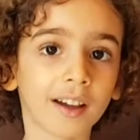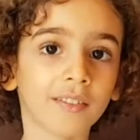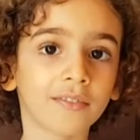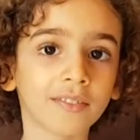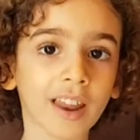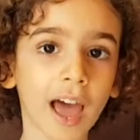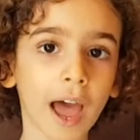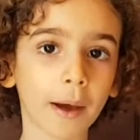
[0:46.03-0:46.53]

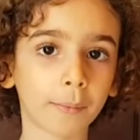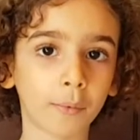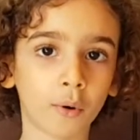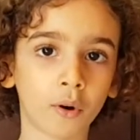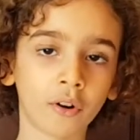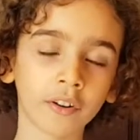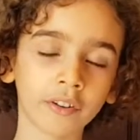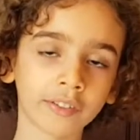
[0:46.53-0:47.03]

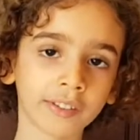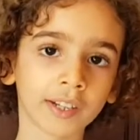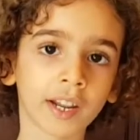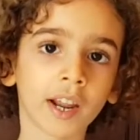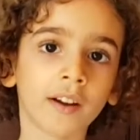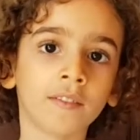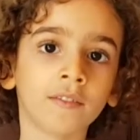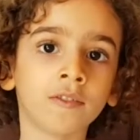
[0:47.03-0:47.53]
flowers,
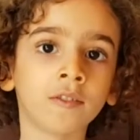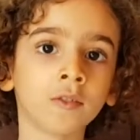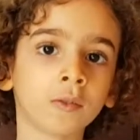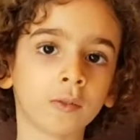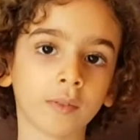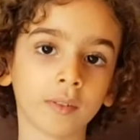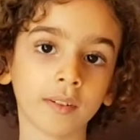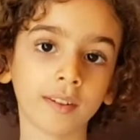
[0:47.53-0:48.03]

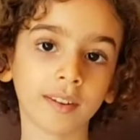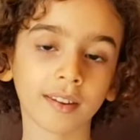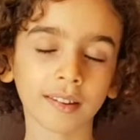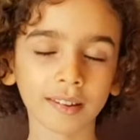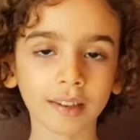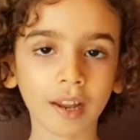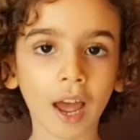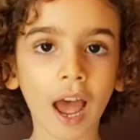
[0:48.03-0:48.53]
fruits,
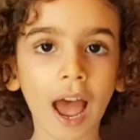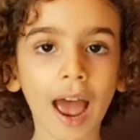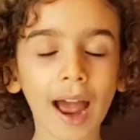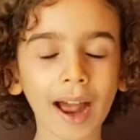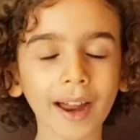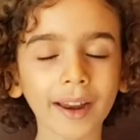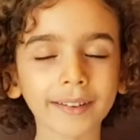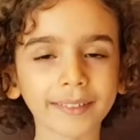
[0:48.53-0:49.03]

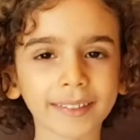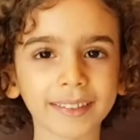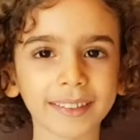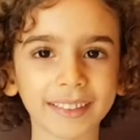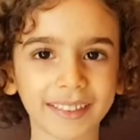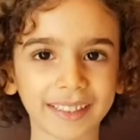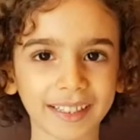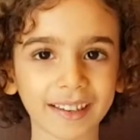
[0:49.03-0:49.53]
and
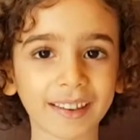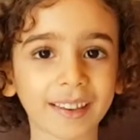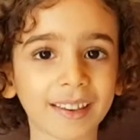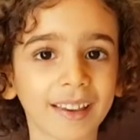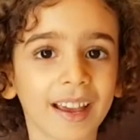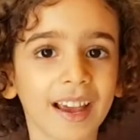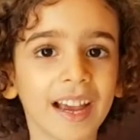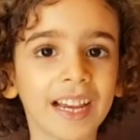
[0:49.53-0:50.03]
seeds
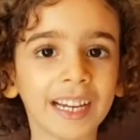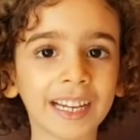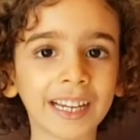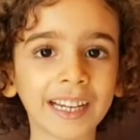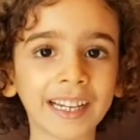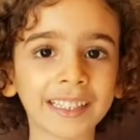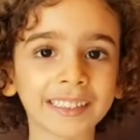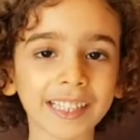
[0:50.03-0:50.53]

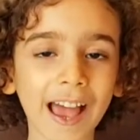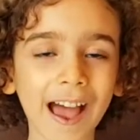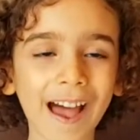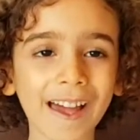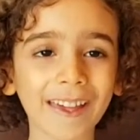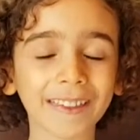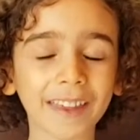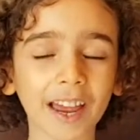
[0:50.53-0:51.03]
each
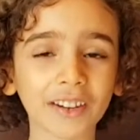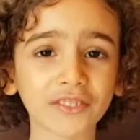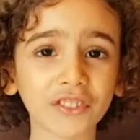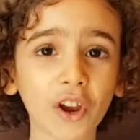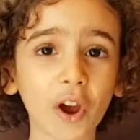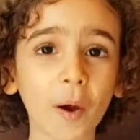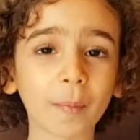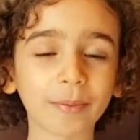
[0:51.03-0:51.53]
have a
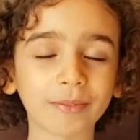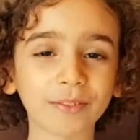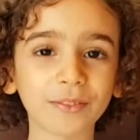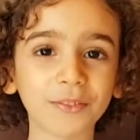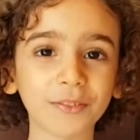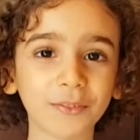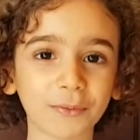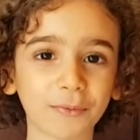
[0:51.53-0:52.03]
job
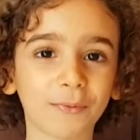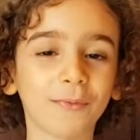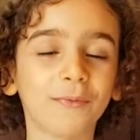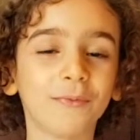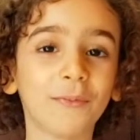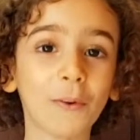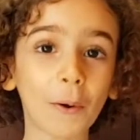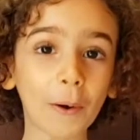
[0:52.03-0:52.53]
to do
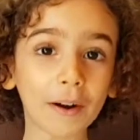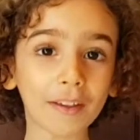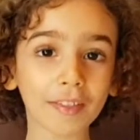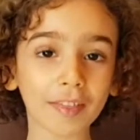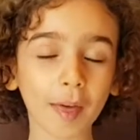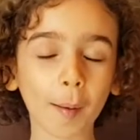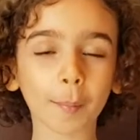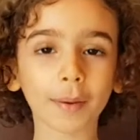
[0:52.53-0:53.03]
for
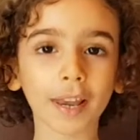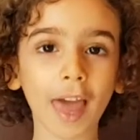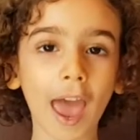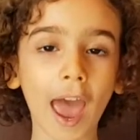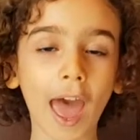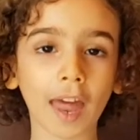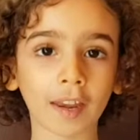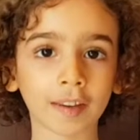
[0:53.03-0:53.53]
the plant.